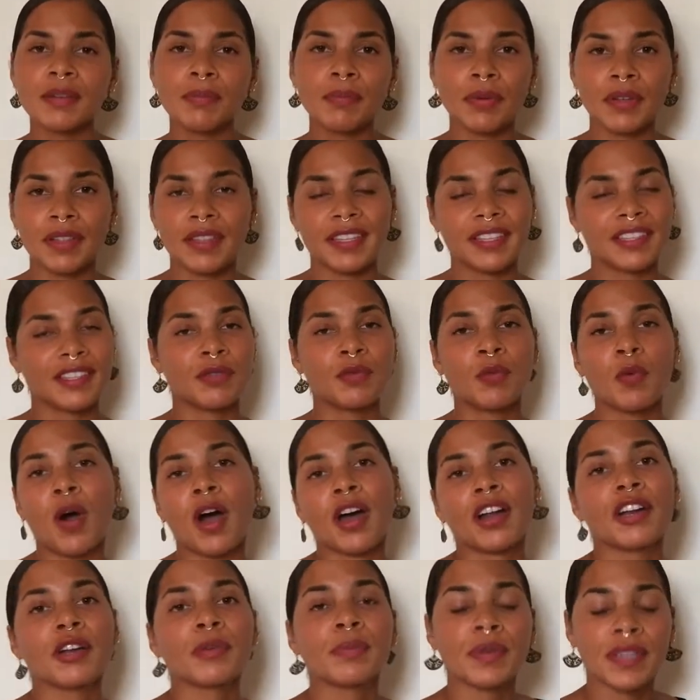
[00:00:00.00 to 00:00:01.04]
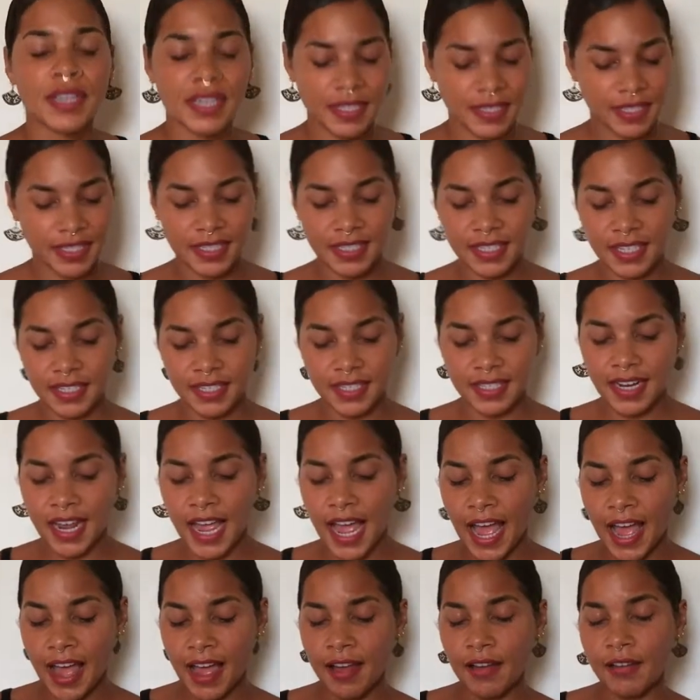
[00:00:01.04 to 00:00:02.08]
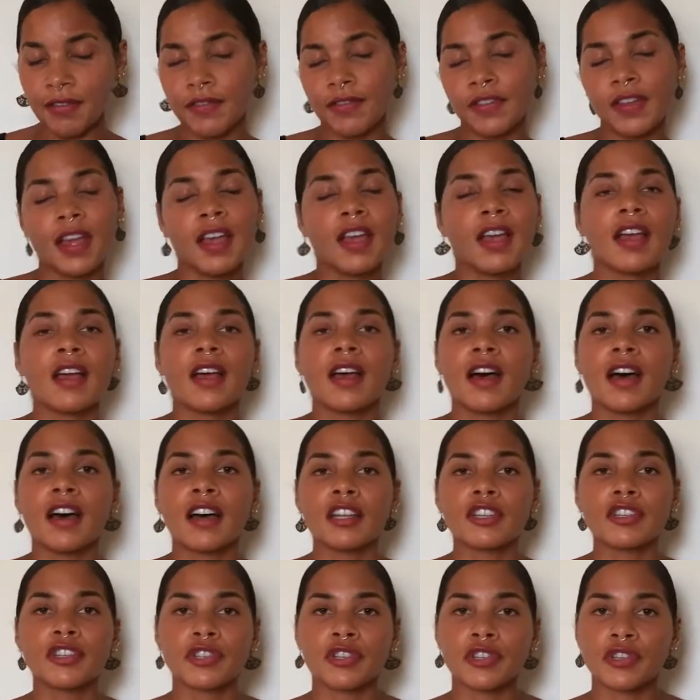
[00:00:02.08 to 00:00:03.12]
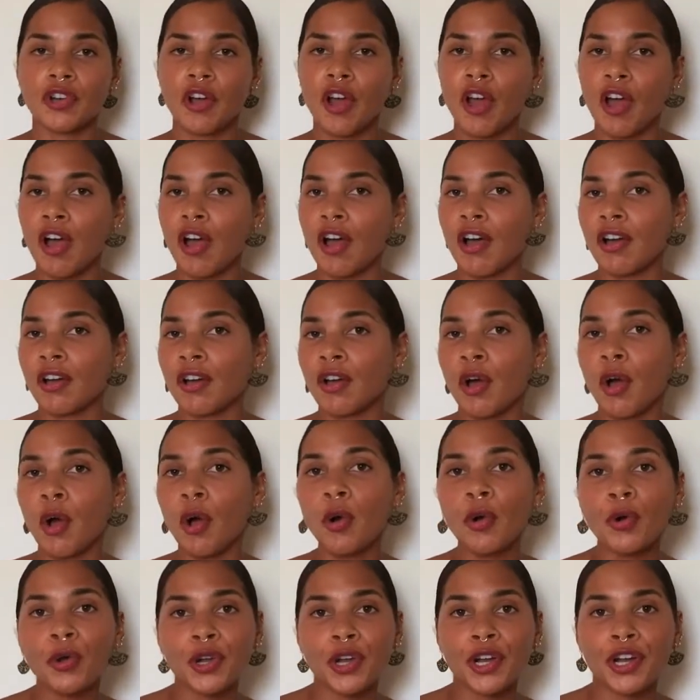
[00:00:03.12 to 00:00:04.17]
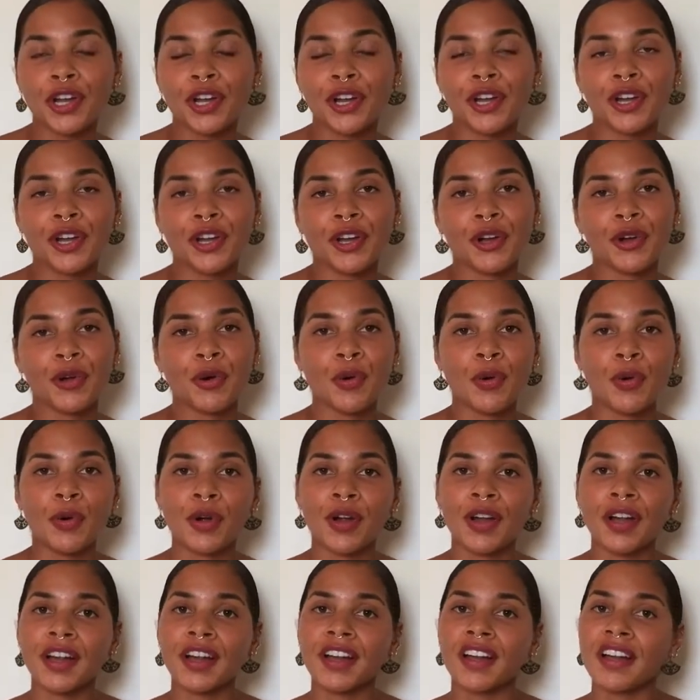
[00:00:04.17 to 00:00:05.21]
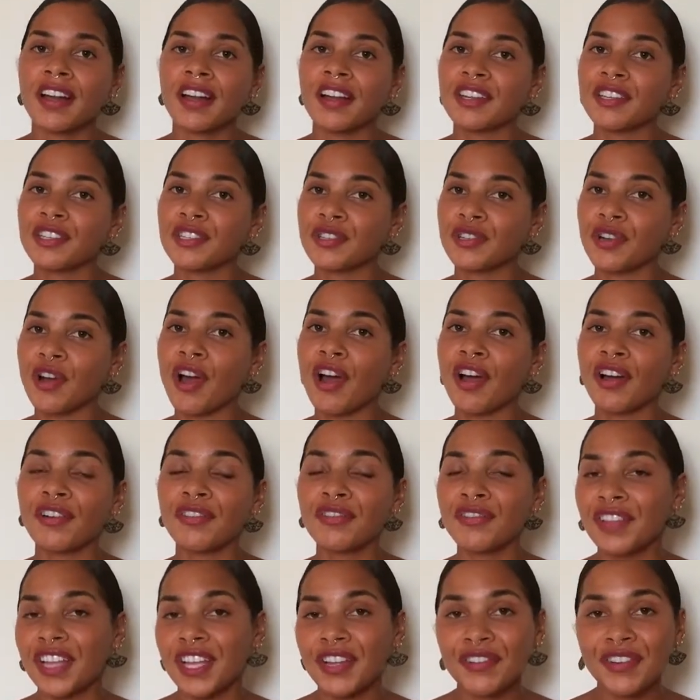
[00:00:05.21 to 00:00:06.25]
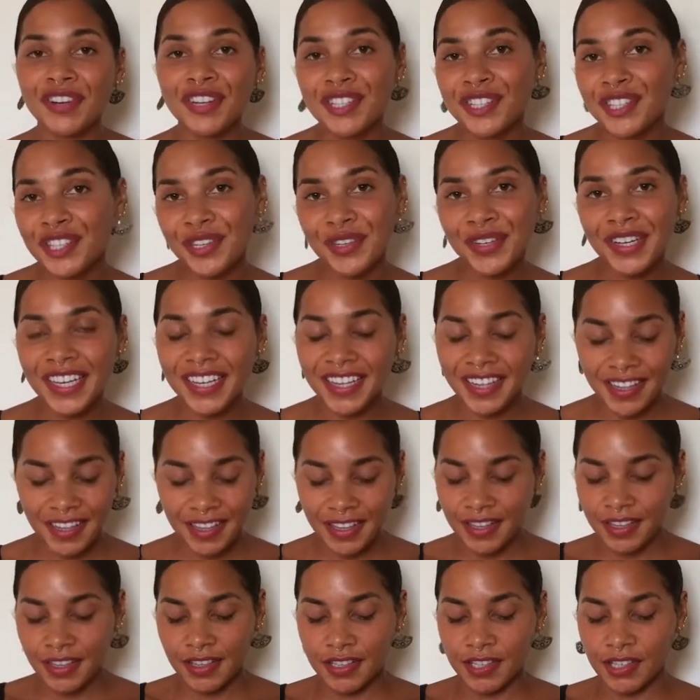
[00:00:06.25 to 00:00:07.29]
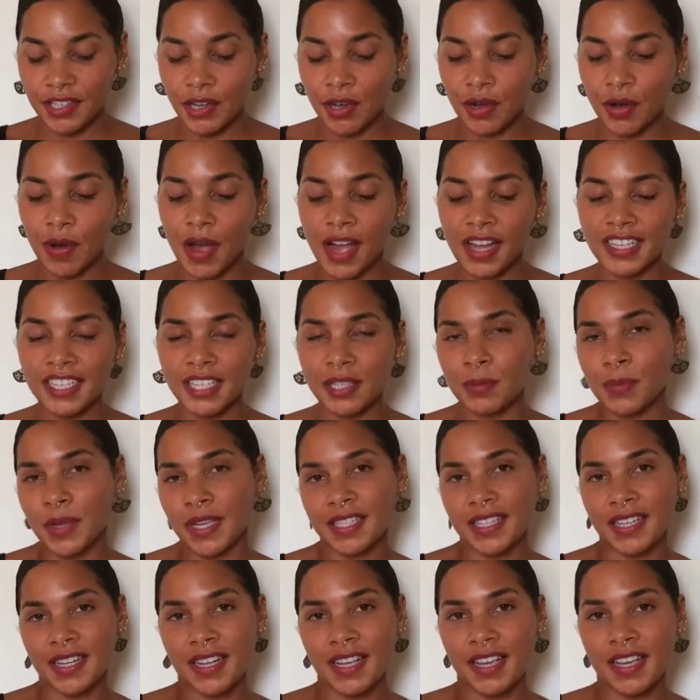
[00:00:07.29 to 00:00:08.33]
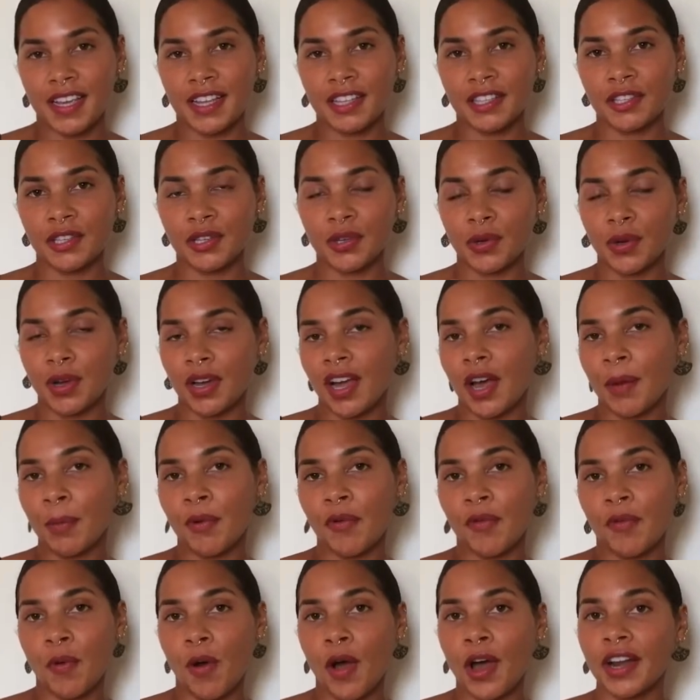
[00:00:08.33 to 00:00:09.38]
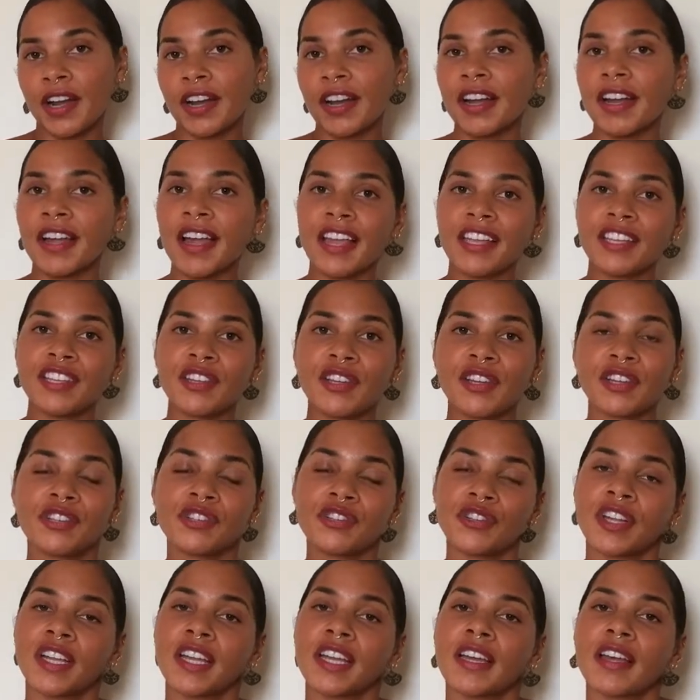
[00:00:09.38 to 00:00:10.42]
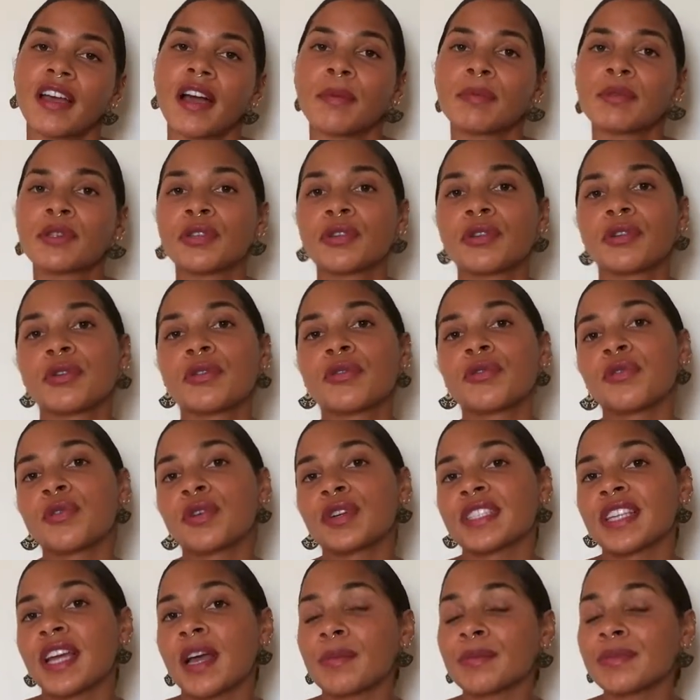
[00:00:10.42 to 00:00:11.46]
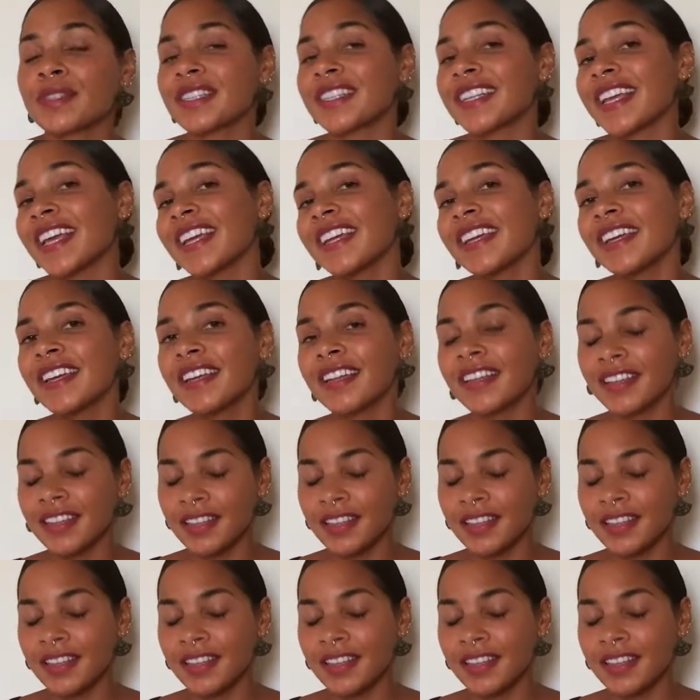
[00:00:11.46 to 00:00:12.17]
put this in water because it doesn't have a strong odor or a strong flavor to it. So I just mix it into a cup of water, and you can drink it up to 4 times a day.